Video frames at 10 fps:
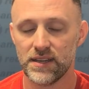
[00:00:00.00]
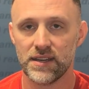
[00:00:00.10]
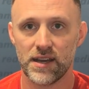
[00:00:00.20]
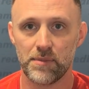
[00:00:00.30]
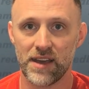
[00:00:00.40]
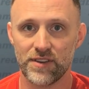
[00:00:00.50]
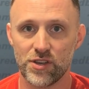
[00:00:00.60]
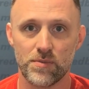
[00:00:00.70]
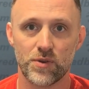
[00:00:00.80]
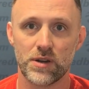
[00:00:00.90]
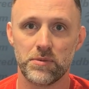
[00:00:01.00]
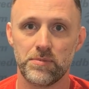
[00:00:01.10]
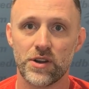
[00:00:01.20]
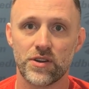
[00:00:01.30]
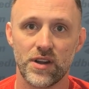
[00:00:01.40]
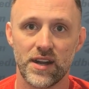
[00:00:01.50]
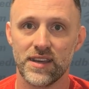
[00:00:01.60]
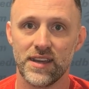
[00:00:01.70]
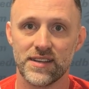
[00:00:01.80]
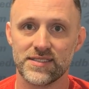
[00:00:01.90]
I'm going to have a human readable barcode on
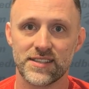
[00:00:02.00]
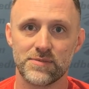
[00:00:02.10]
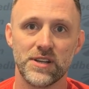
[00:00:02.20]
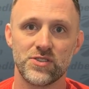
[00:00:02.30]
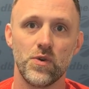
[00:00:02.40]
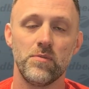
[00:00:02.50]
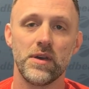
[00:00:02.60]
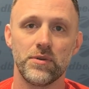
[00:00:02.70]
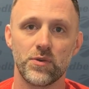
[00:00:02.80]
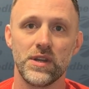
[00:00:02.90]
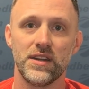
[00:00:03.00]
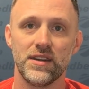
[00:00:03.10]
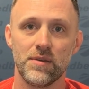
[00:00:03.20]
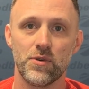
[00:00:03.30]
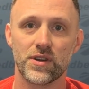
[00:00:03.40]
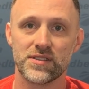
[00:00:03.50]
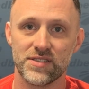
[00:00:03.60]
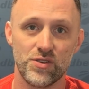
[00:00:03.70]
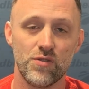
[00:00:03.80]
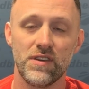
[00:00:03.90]
it, and in 6 months you won't be able to read it anymore because the
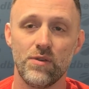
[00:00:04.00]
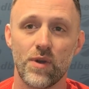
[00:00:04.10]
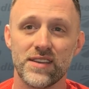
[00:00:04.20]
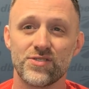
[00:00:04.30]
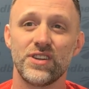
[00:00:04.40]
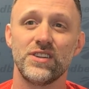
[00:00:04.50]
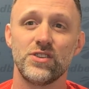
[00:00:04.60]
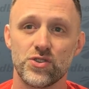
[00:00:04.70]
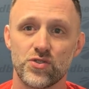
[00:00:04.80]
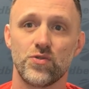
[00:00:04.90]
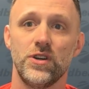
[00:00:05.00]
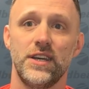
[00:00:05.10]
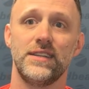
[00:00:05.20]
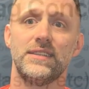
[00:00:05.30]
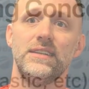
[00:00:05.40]
UV rays are going to destroy it.